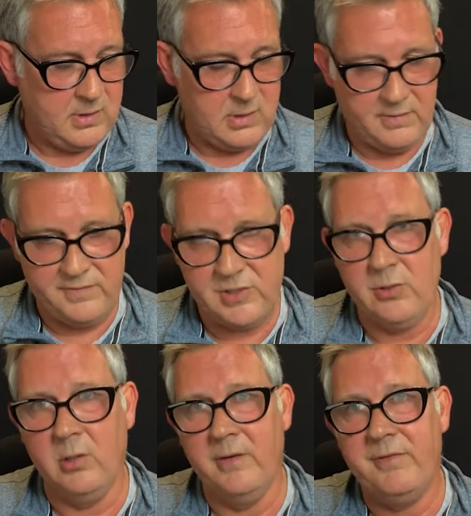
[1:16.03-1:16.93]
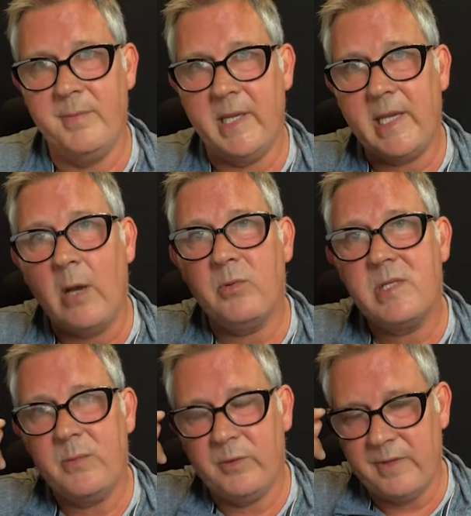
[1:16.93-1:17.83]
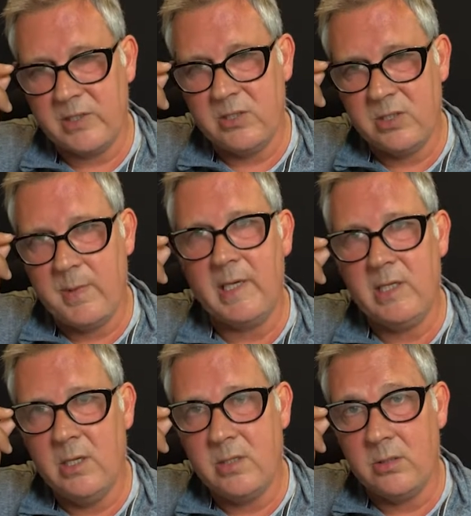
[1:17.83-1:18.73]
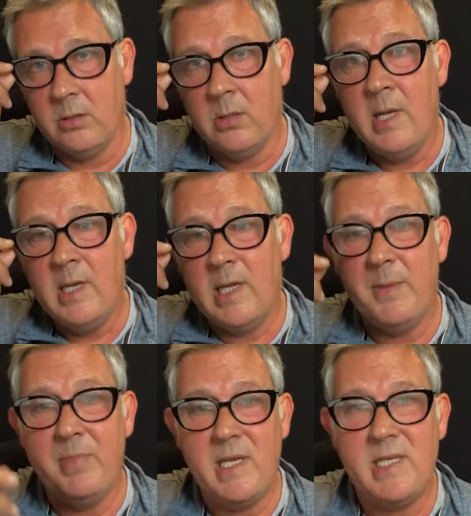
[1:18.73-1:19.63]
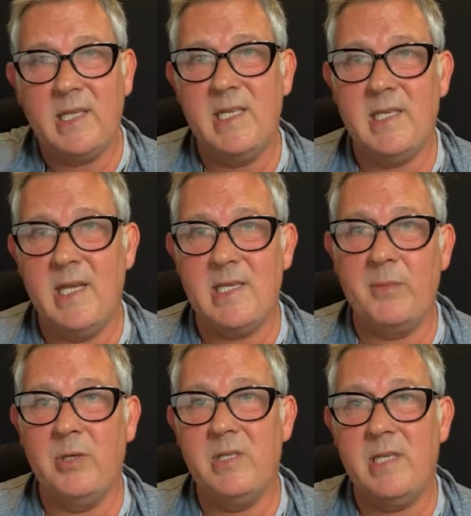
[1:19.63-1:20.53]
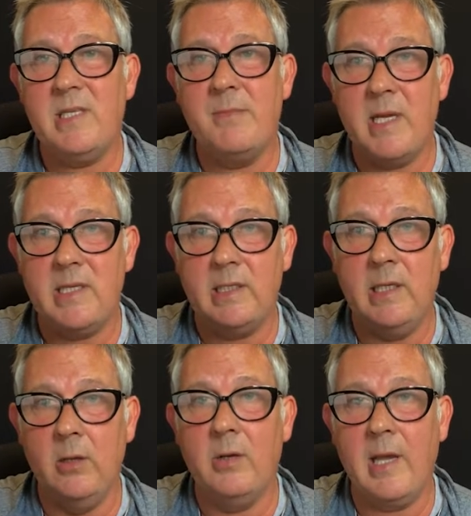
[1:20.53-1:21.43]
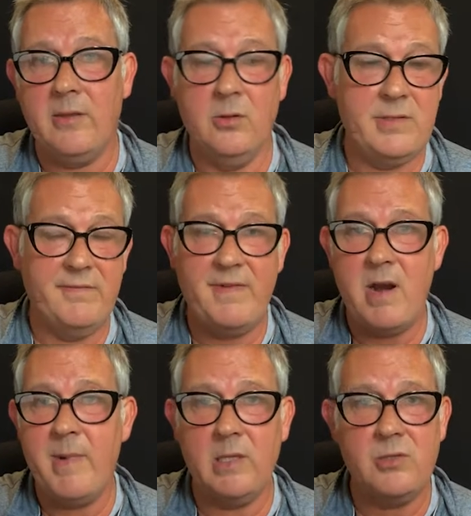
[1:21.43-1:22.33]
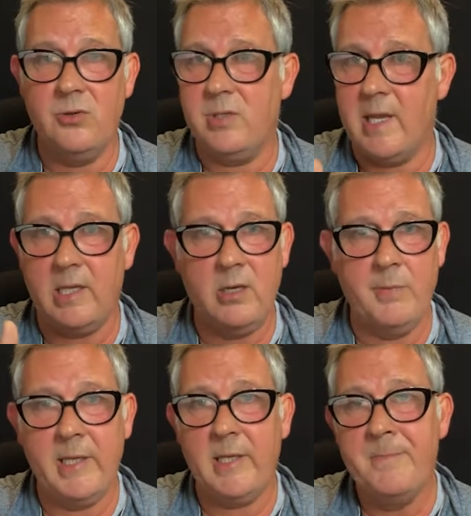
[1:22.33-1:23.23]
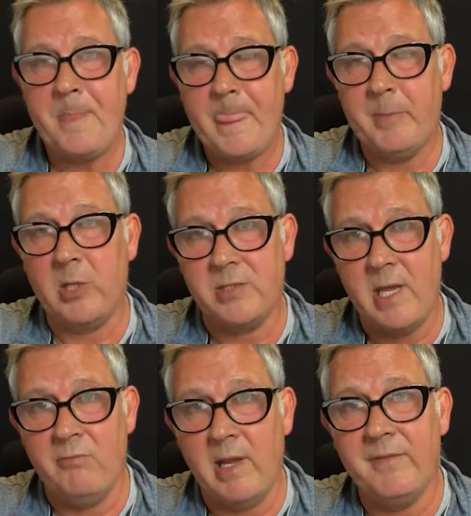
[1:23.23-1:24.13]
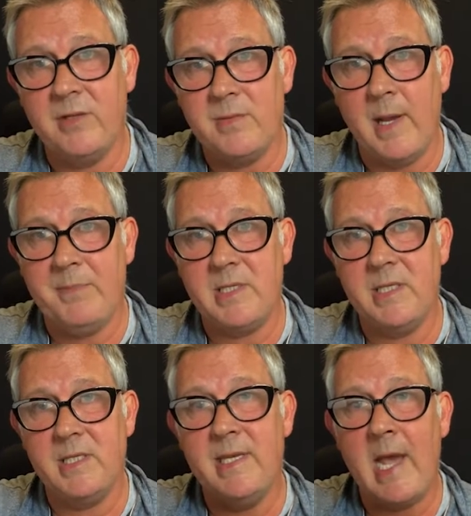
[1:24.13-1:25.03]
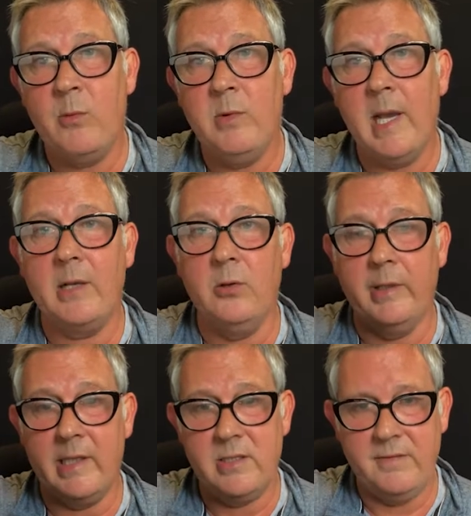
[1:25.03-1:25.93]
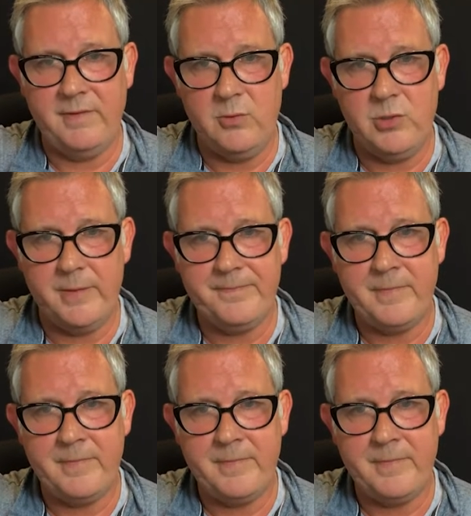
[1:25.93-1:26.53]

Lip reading: have stolen from the accountancy professionals many years ago. And it basically says, I'm going to systematically look at those environmental, social, economic, because they're relevant to my business now and going into the future.